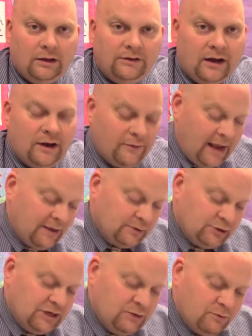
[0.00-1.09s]
done on the
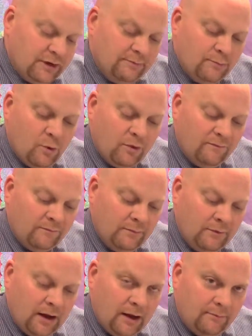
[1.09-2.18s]
answer sheet, and we'll get more
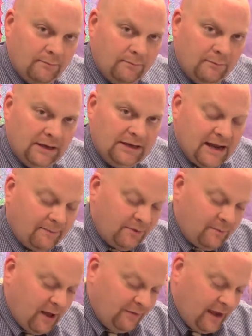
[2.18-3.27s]
in depth
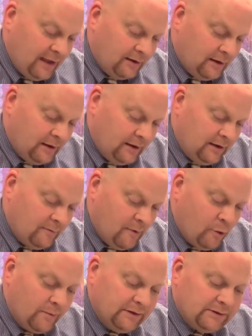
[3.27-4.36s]
about that in a
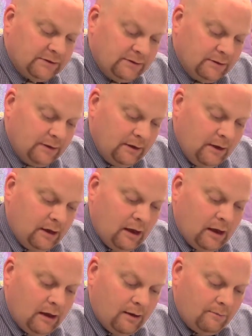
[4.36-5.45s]
moment.
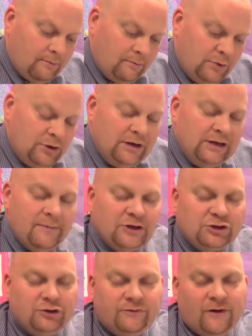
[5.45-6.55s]
You need to
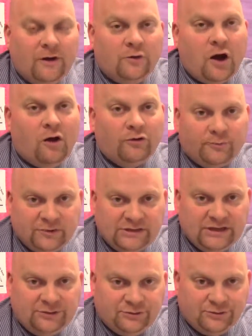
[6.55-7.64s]
make sure you're following all the
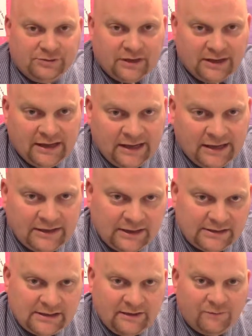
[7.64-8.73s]
procedures, again,
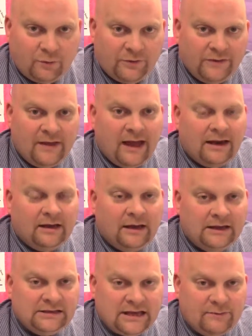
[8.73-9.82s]
that's set forth in
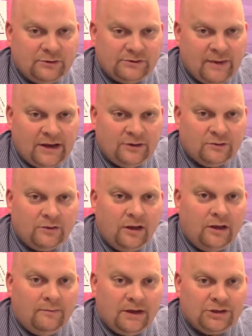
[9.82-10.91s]
that examiner's manual.
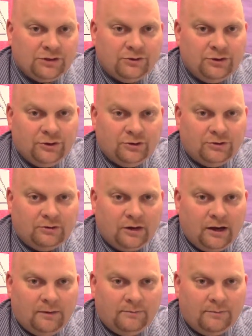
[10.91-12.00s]
Make sure you're
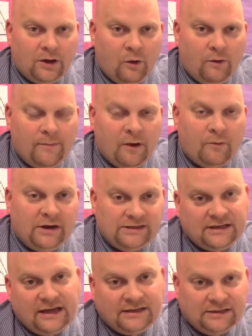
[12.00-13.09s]
going by what it
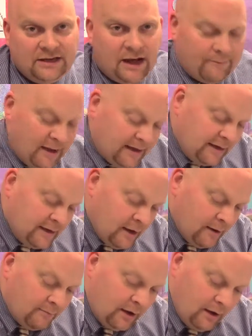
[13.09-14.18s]
says and not making
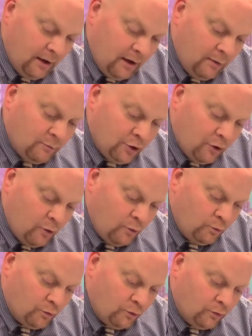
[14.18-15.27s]
up your
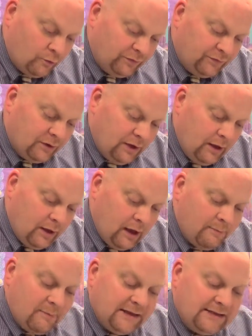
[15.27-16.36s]
own rules.
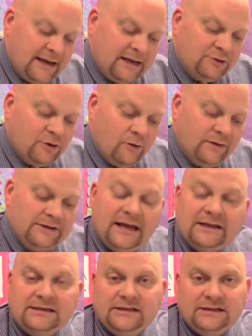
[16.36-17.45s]
Maintain control of the
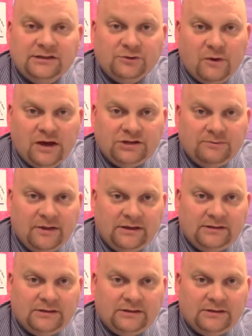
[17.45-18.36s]
testing situation. Make